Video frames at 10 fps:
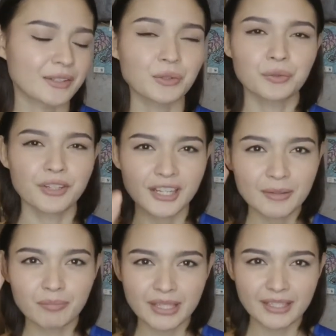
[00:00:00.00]
to
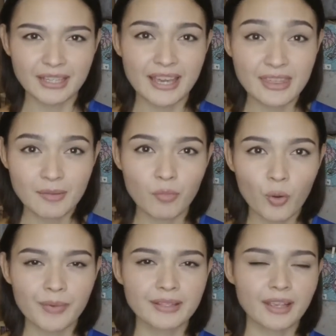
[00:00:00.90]
really be in the
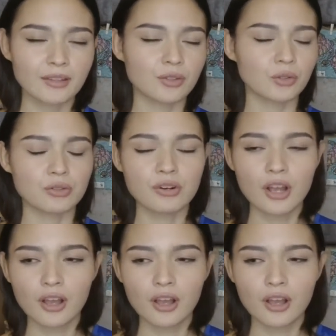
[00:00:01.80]
moment and to